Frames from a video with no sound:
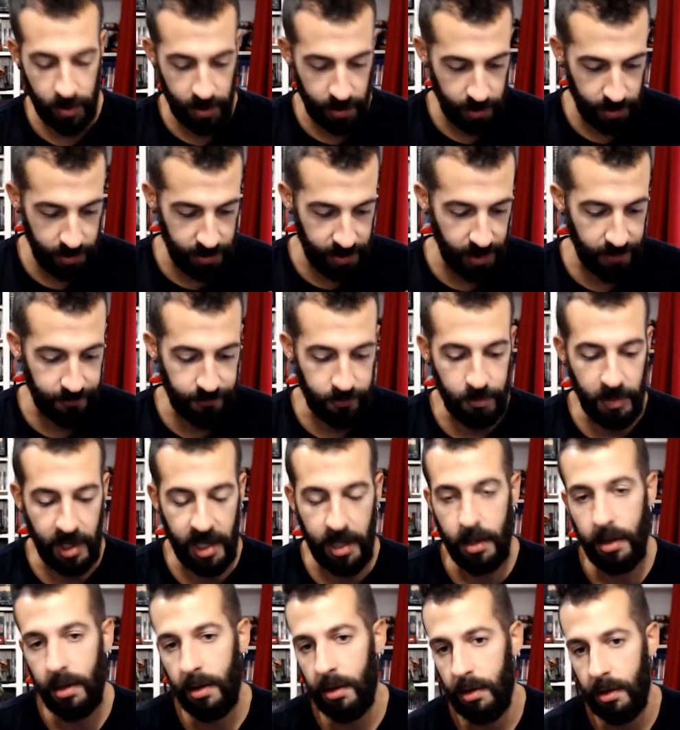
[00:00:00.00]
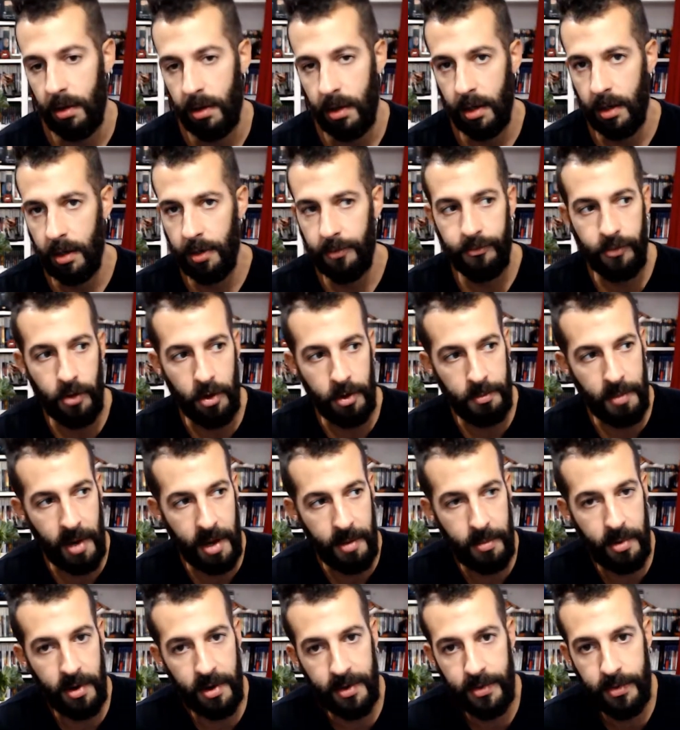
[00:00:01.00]
gift me for my
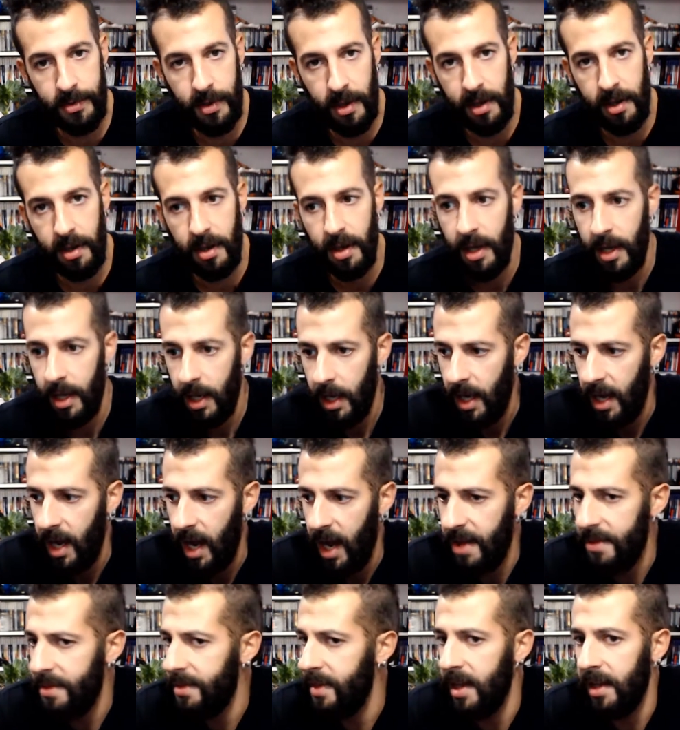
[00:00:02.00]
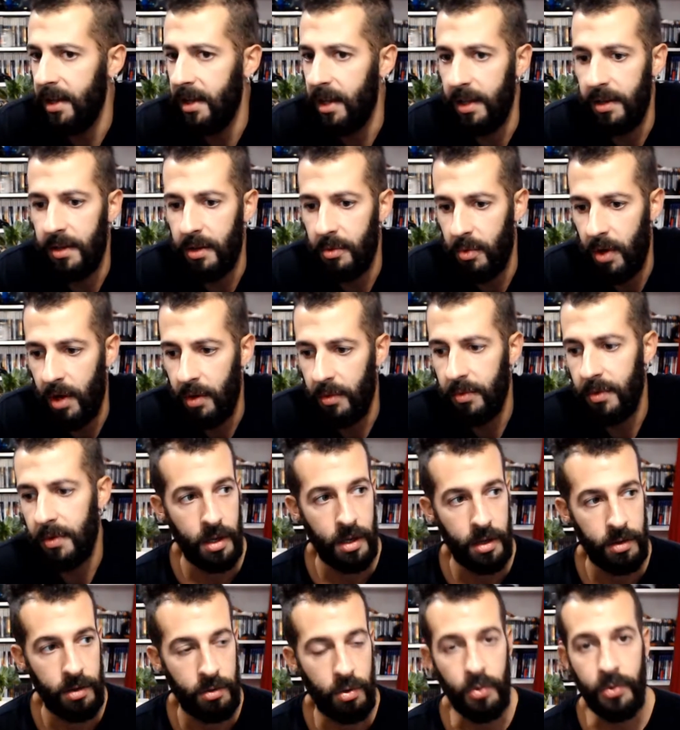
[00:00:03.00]
birthday, I think in around
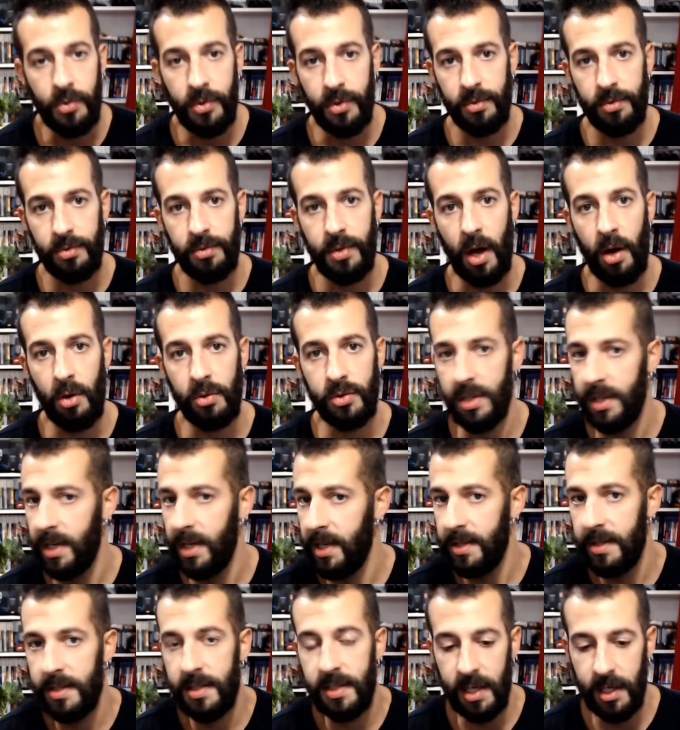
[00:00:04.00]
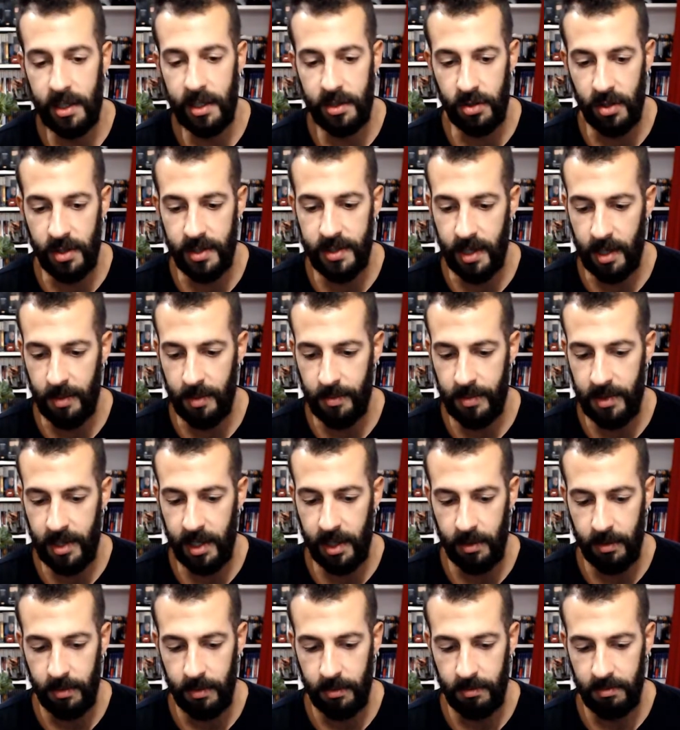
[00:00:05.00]
2006 or
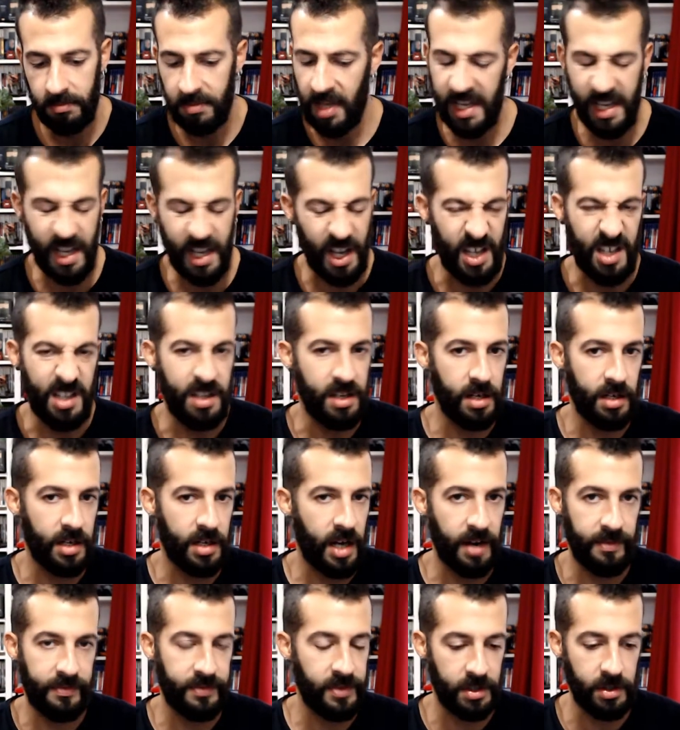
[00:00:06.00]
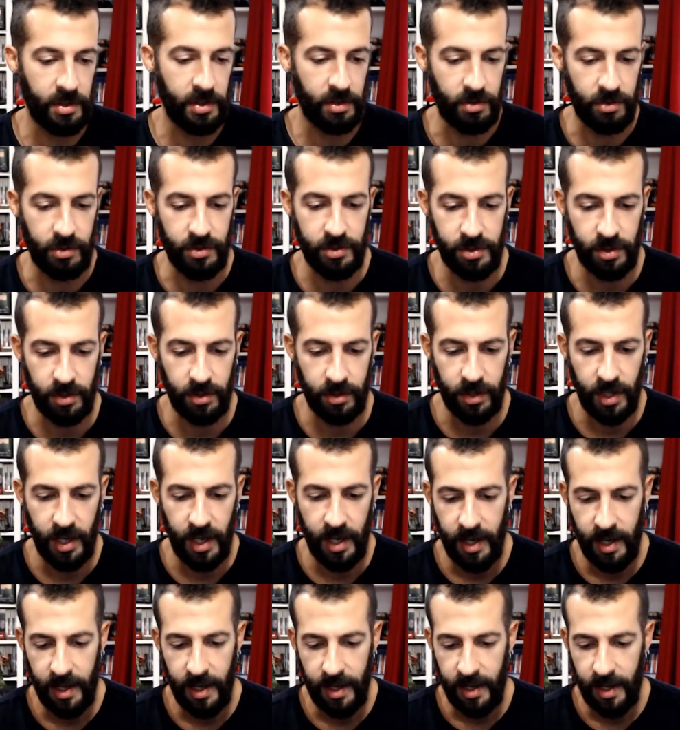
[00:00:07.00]
something, like a year after the console
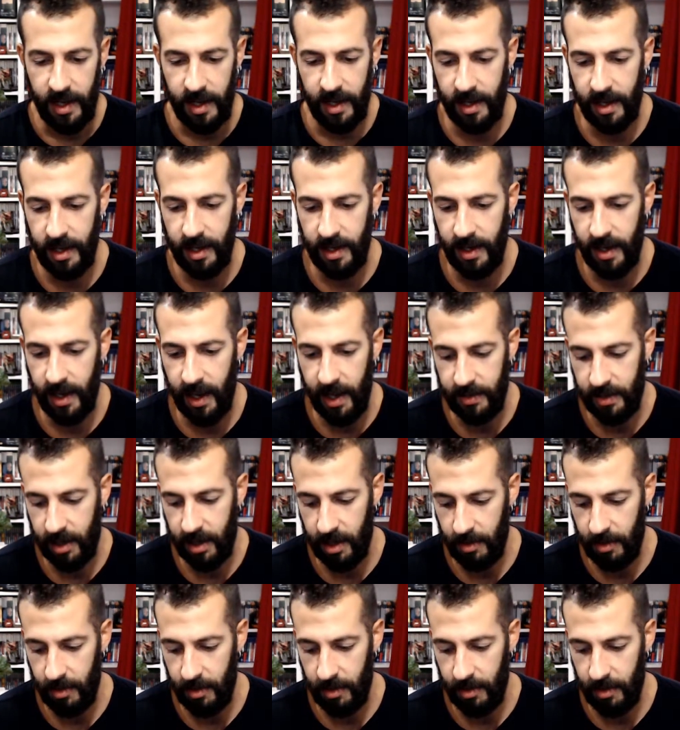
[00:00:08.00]
had come